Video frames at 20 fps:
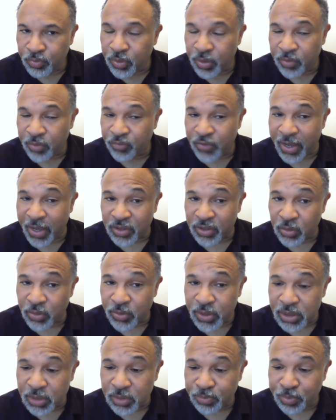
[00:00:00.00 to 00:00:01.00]
In fact, there
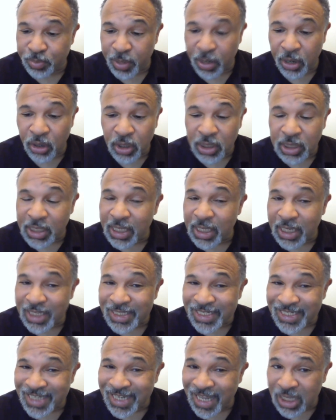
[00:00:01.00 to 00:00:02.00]
is barely a
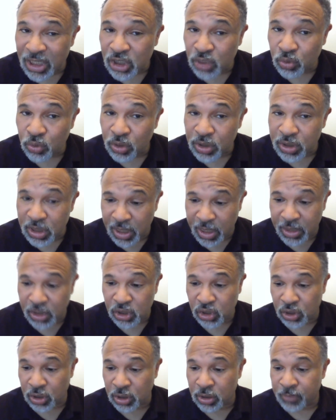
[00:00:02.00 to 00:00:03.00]
sexual
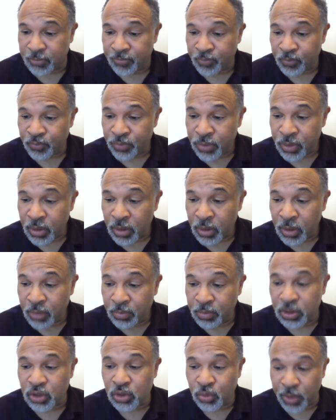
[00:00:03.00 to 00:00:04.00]
tension
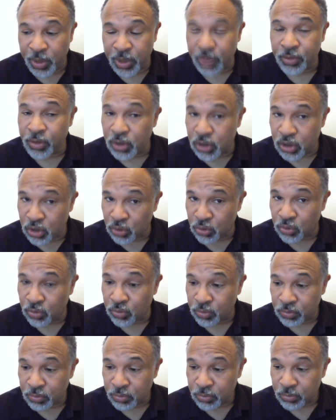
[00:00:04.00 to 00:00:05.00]
between the two.